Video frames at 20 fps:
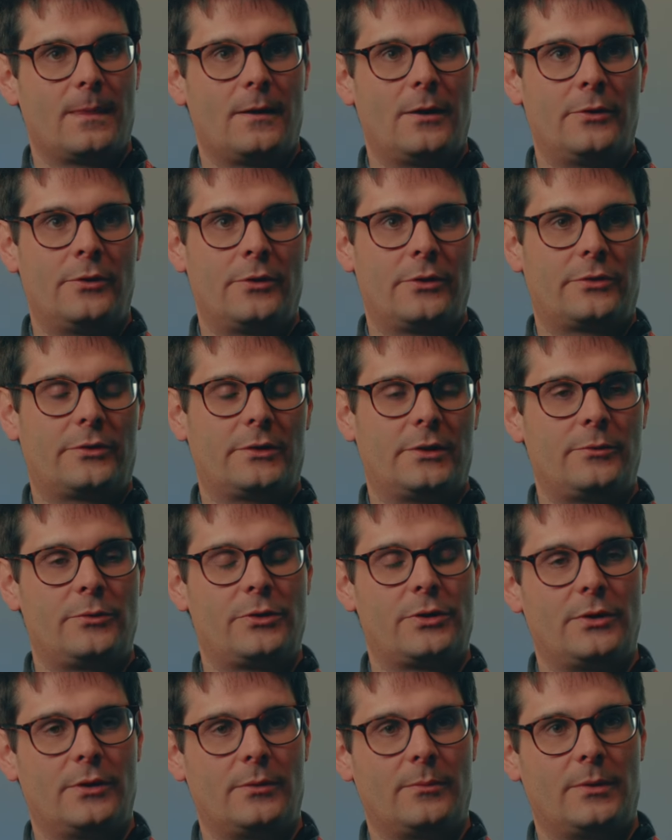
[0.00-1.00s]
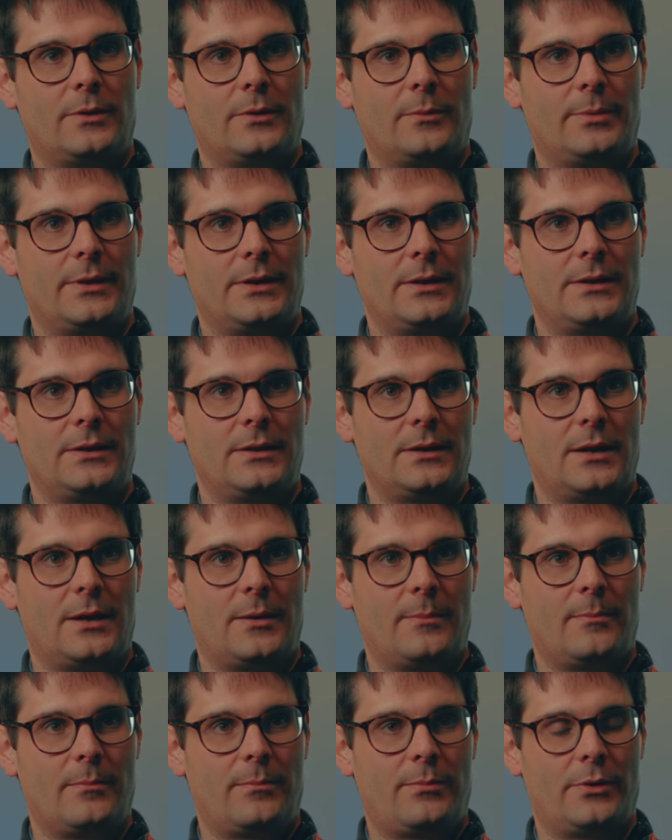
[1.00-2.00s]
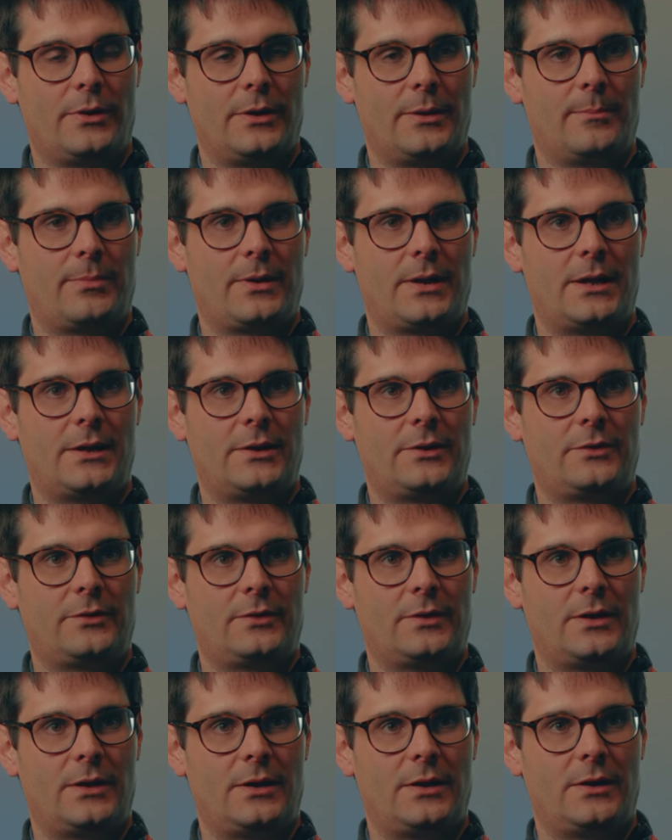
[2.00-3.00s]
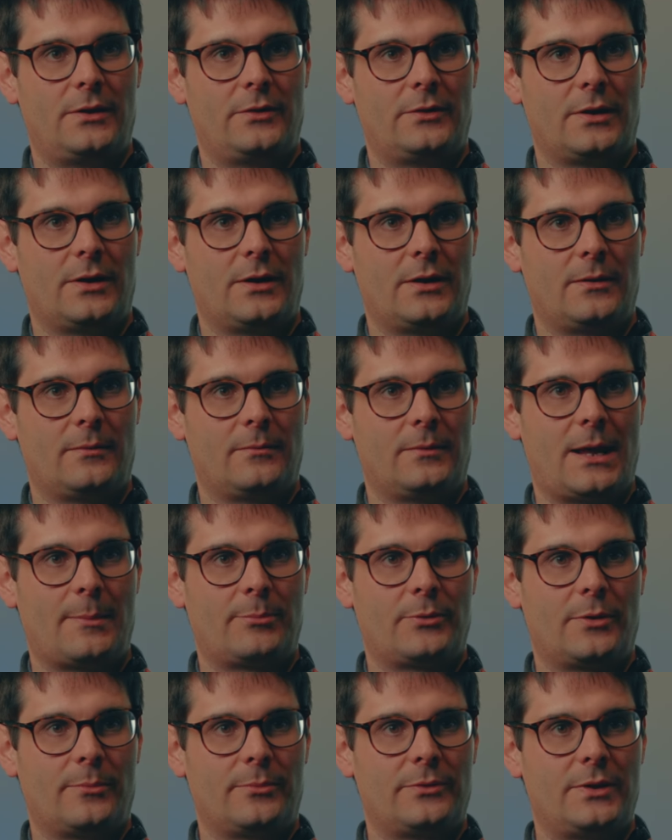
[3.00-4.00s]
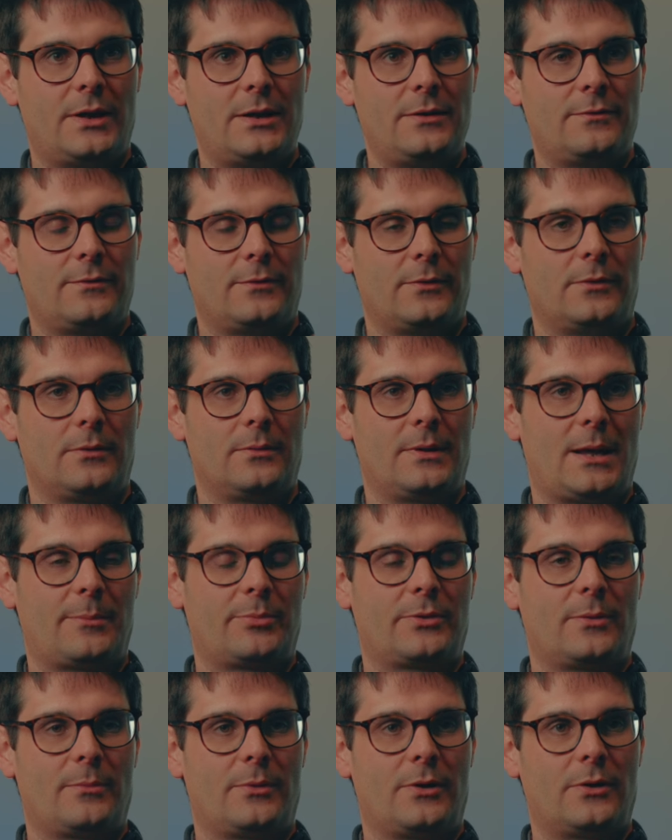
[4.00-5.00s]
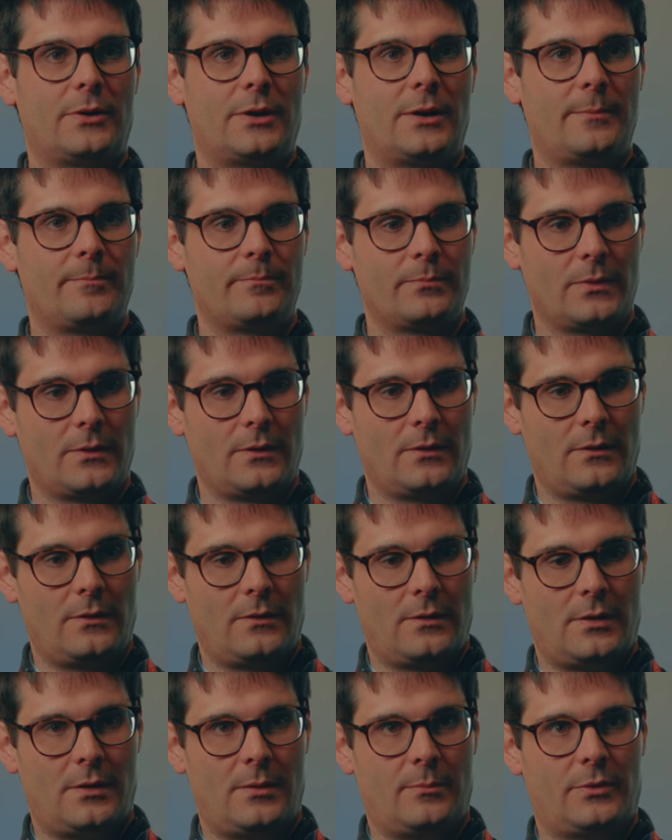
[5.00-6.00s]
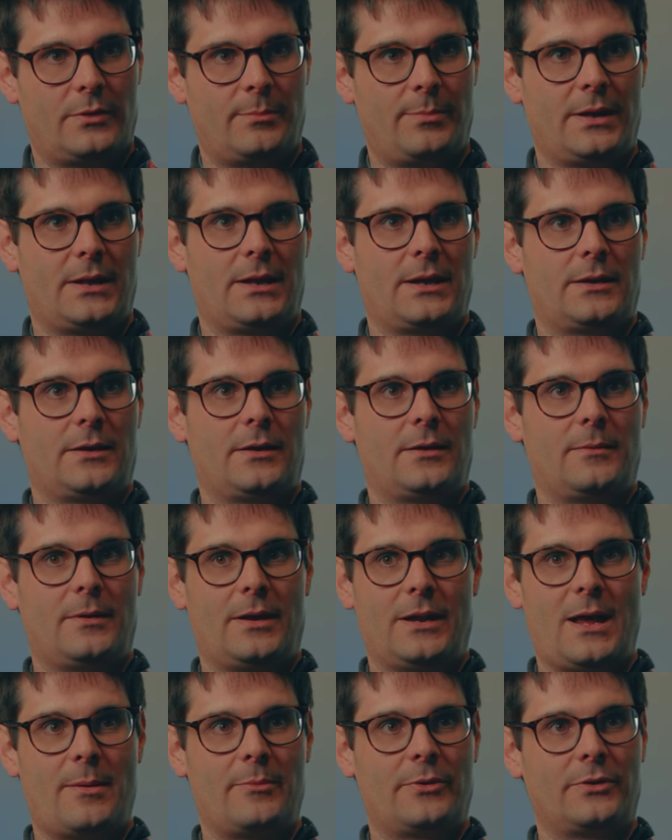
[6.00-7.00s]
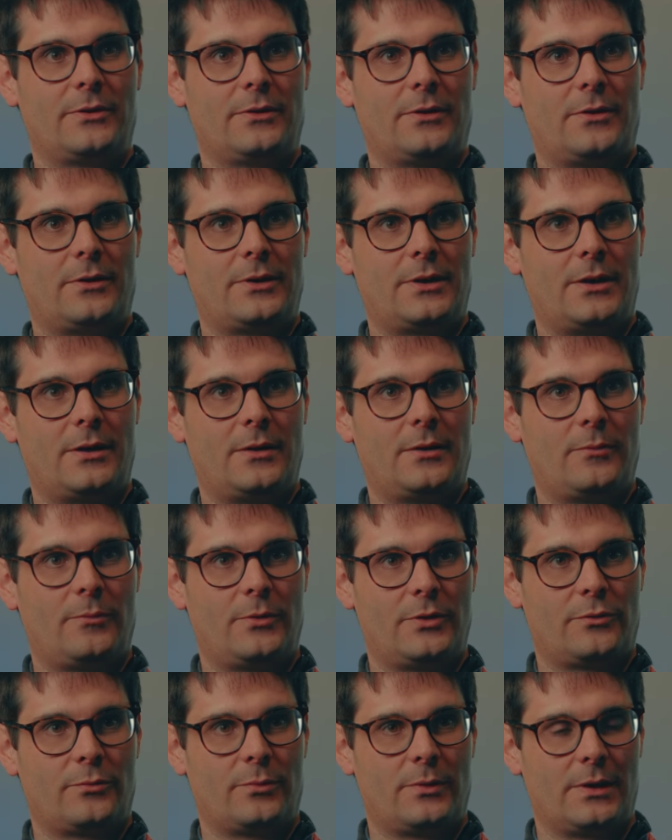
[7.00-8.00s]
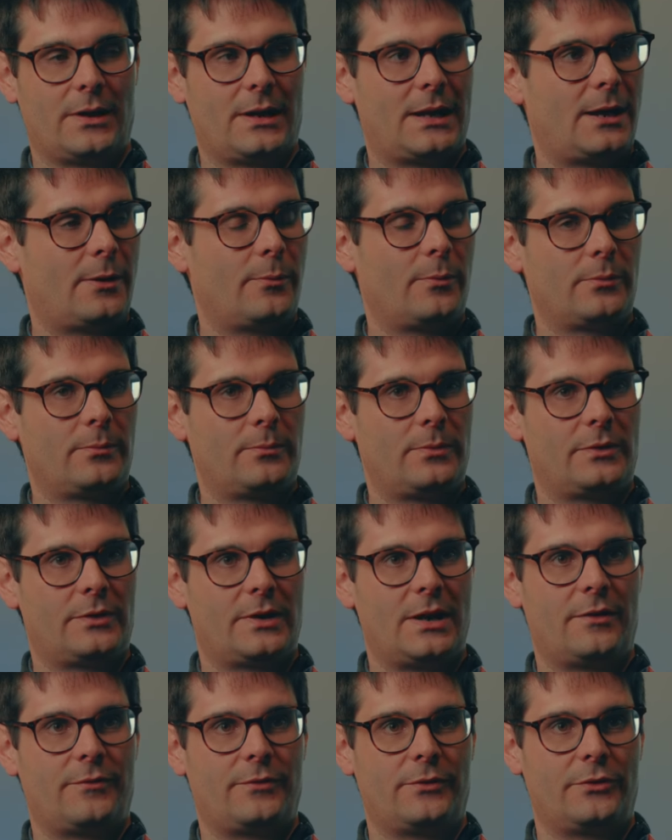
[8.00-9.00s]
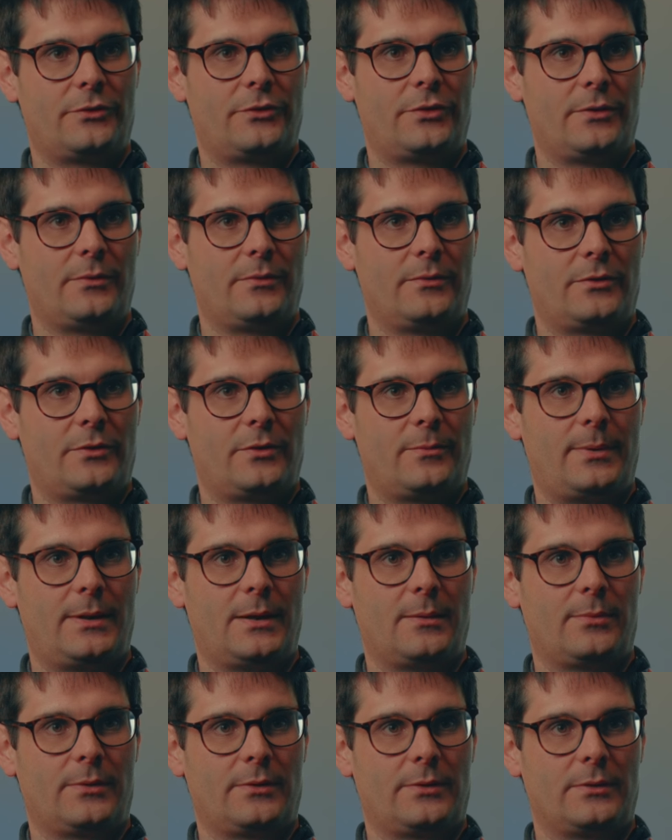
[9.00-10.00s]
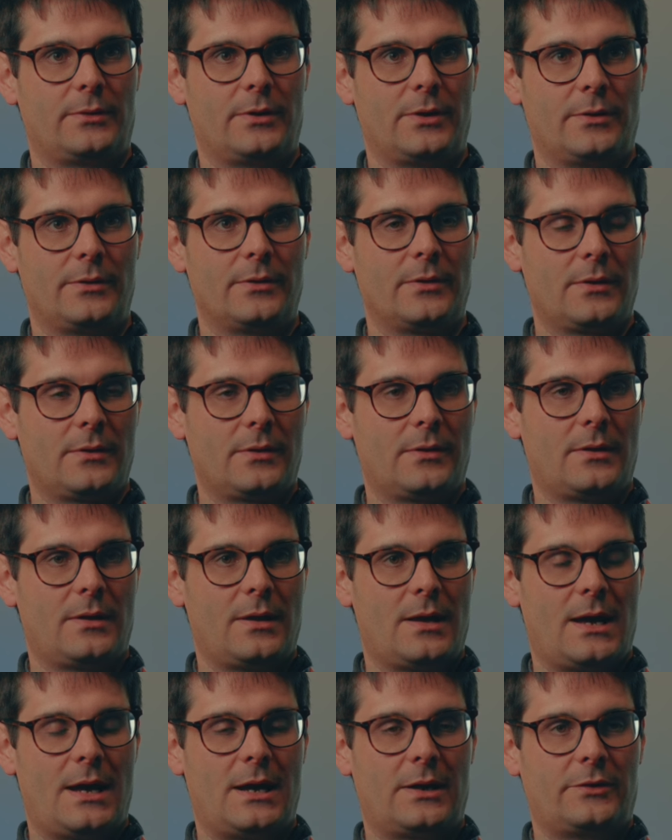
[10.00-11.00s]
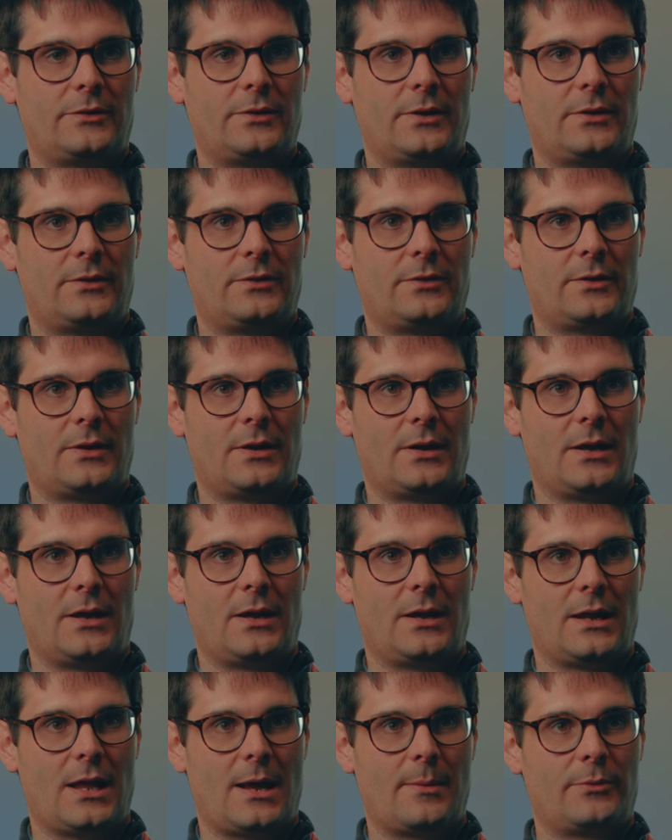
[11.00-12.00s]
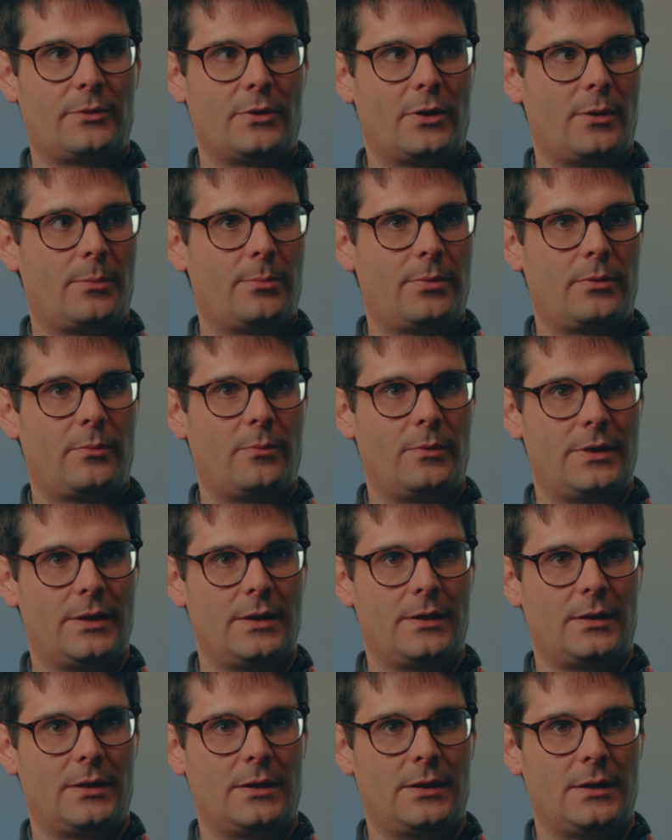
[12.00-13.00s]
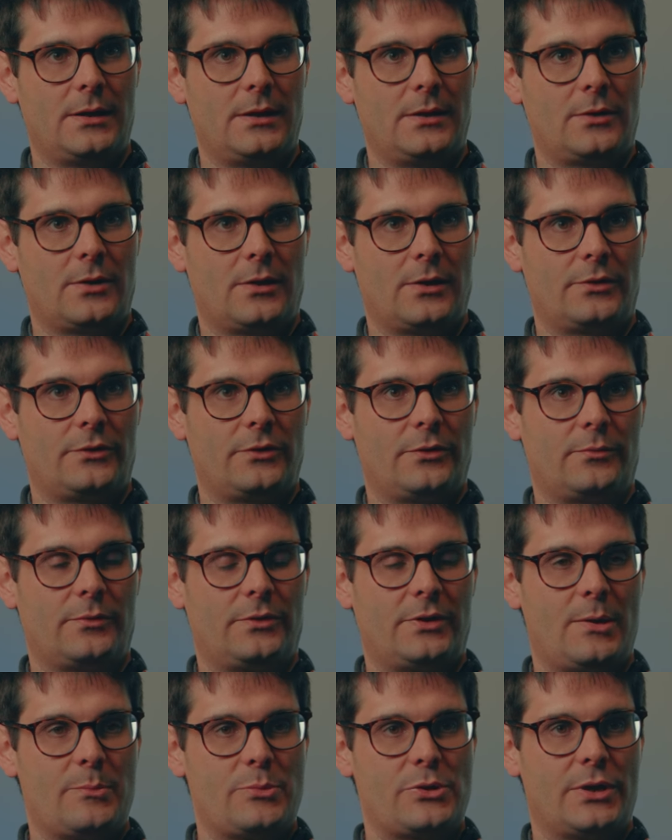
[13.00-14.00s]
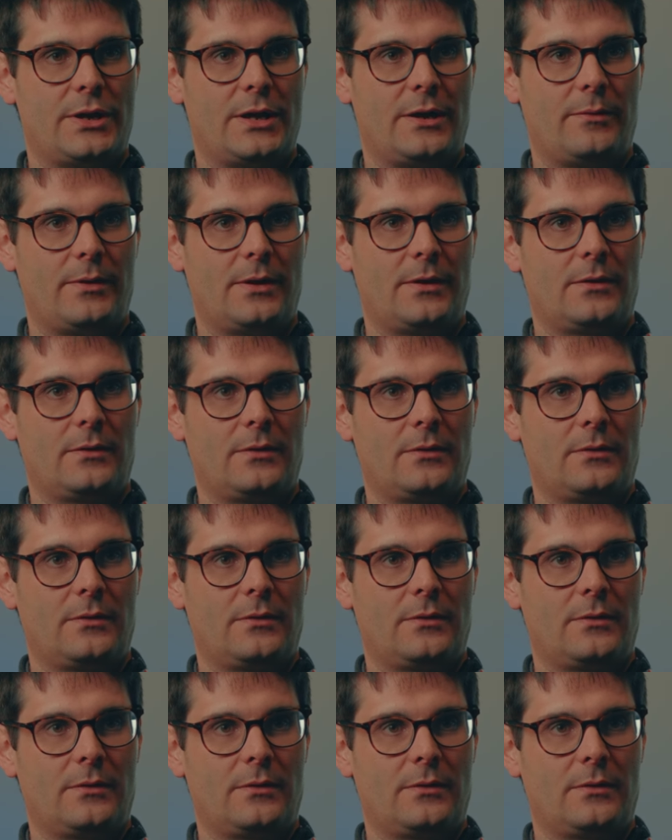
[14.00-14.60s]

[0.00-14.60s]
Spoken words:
Another solution that we'll be putting in place is a laptop safe or laptop locker. It's a bit like an Amazon locker, which will allow staff and students to be able to go and access a laptop within the college's reception area